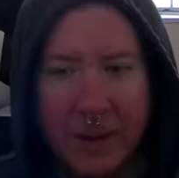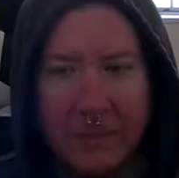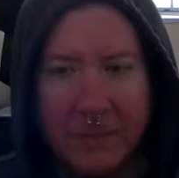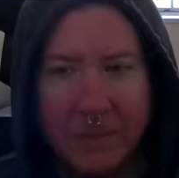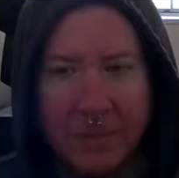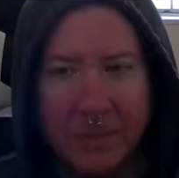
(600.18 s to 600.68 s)

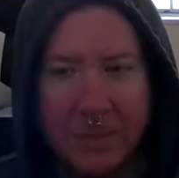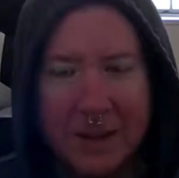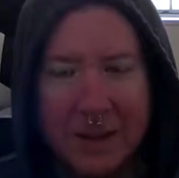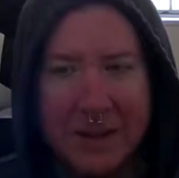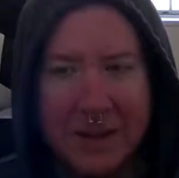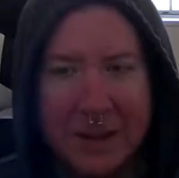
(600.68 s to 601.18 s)
Mentally ill
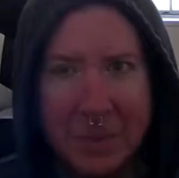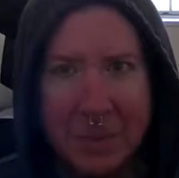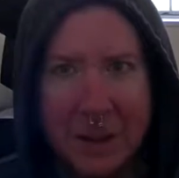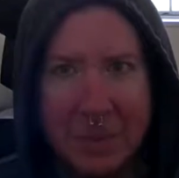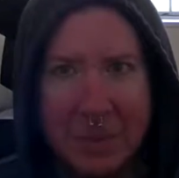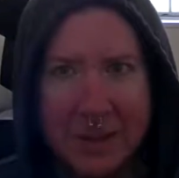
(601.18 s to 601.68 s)
people
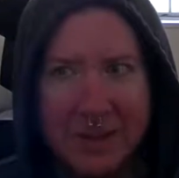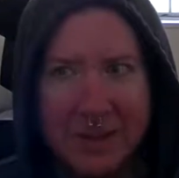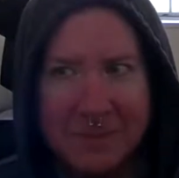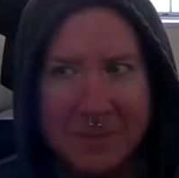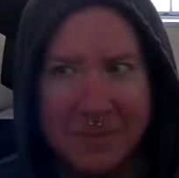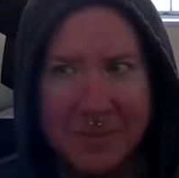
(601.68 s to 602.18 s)
aren't
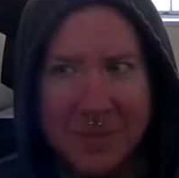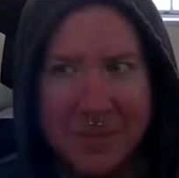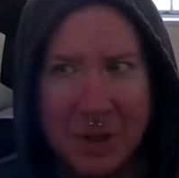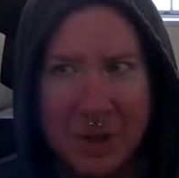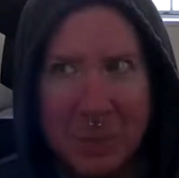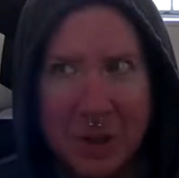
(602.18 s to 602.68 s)

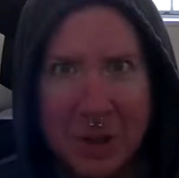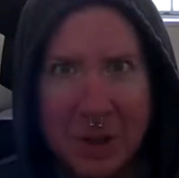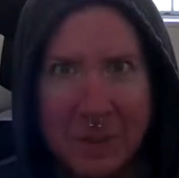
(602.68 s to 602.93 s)
superhuman.